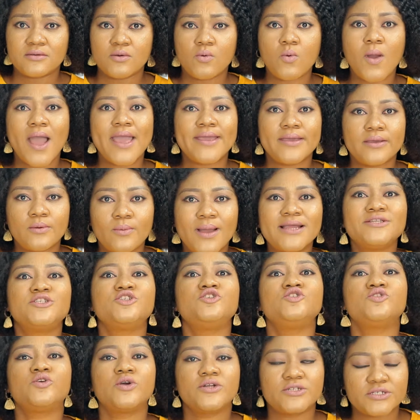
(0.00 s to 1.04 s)
Why? Why did
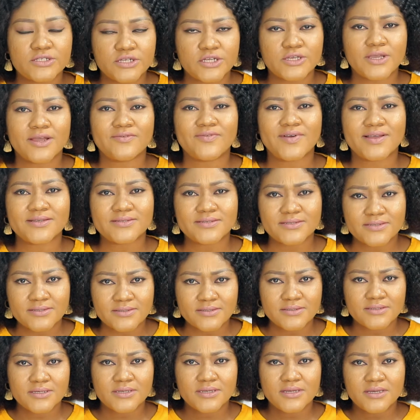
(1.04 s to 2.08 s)
you go on the day you're fasting?
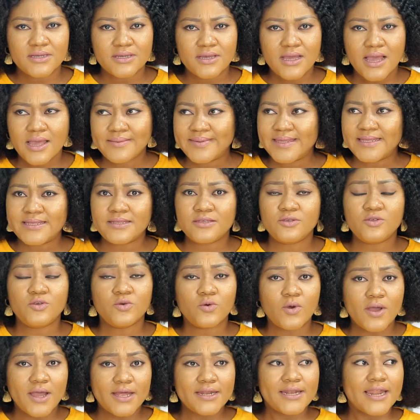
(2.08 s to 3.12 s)

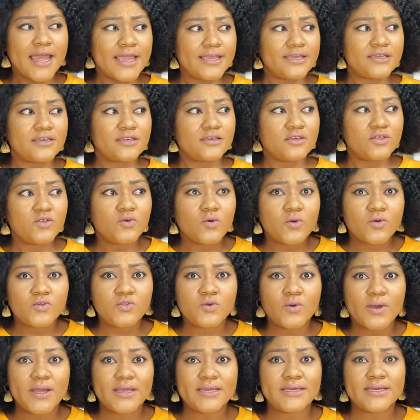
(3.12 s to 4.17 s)
You are like,
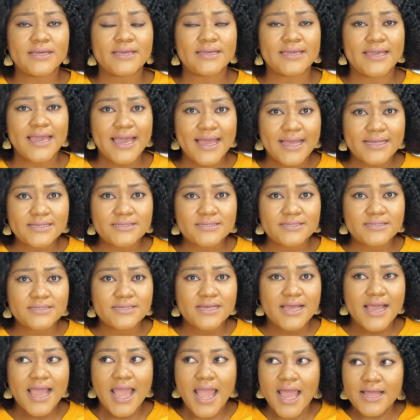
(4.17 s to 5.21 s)
you are a guest,
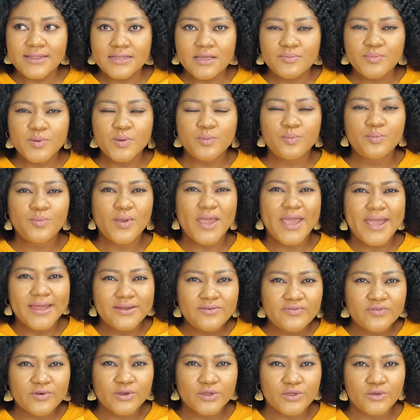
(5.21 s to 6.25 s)
and they prepared
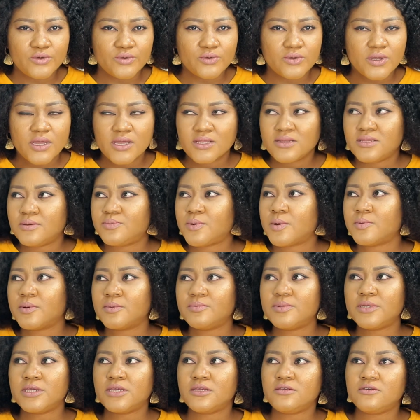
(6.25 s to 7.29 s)
for you. They
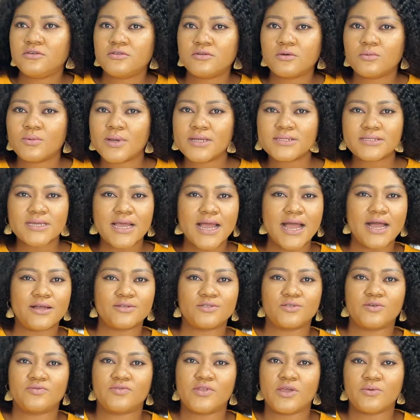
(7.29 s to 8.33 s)
probably, went
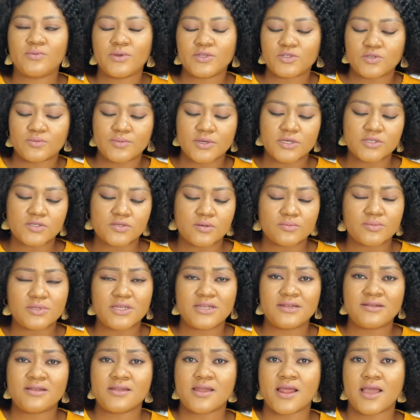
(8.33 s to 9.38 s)
out of their way to make
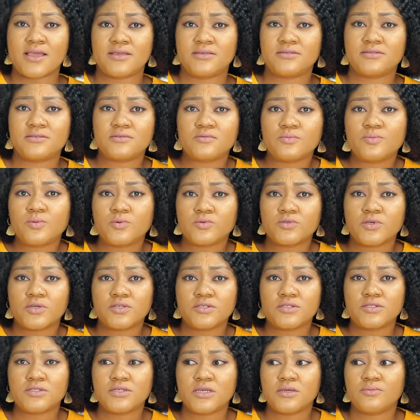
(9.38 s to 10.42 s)
something nice to put on
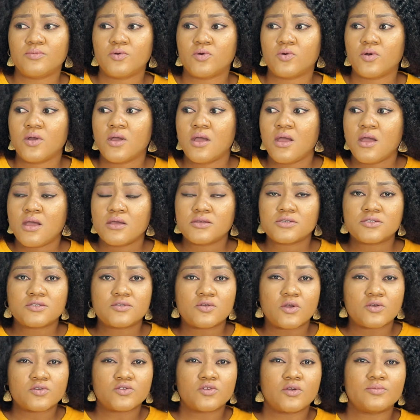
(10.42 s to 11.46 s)
the table,
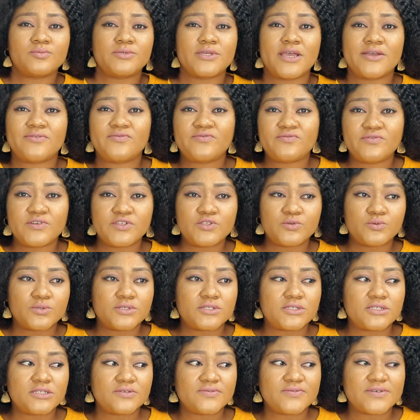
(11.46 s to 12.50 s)
stocked up their fridge with
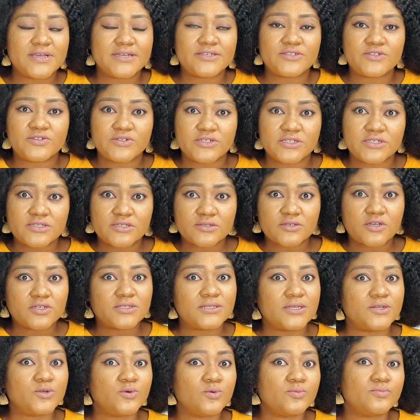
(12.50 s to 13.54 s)
different drinks because
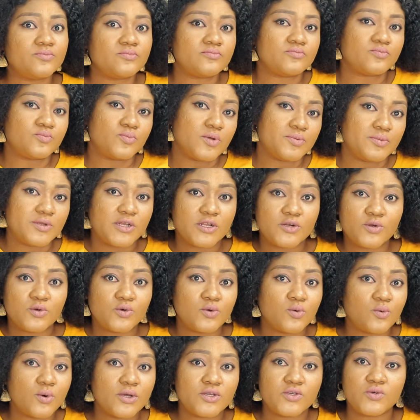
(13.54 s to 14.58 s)
they don't
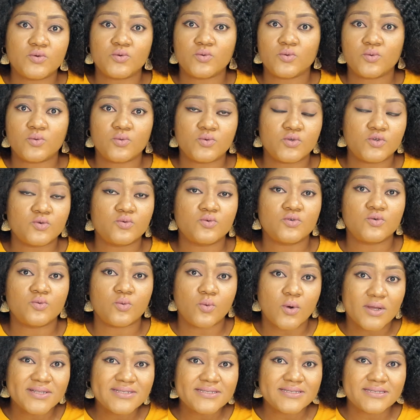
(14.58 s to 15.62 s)
know what you would
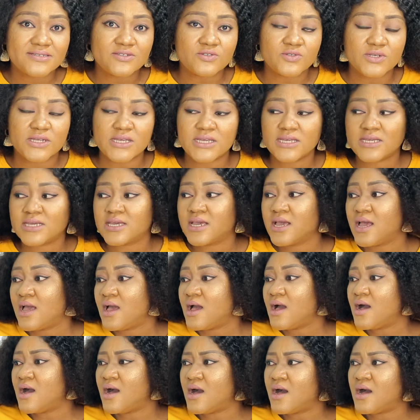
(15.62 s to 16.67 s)
want to drink.
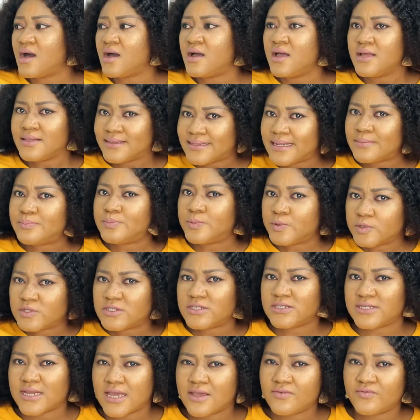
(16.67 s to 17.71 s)
They put
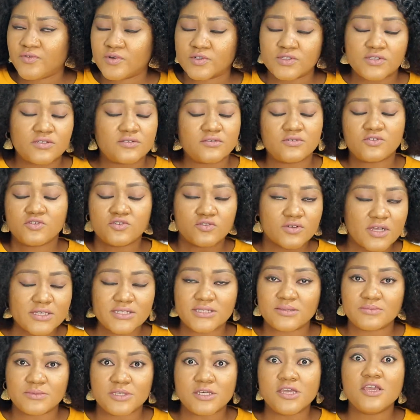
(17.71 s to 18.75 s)
in effort.
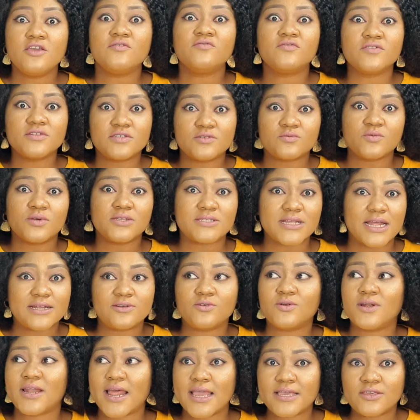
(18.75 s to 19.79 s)
Trust me, even the ones that
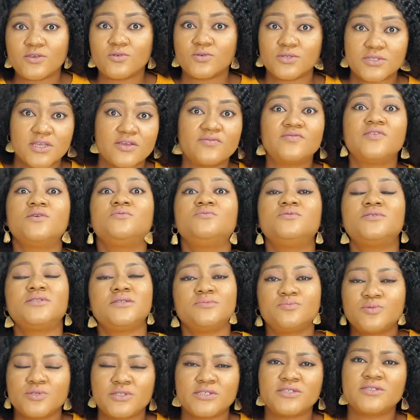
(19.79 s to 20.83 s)
don't like yourself, they will still
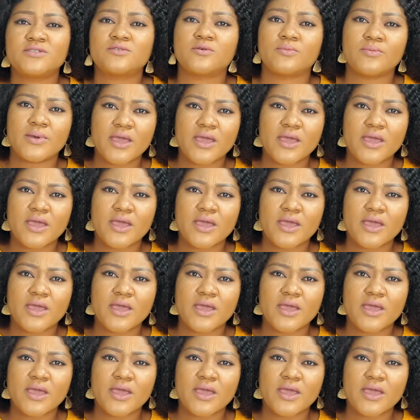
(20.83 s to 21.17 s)
put in some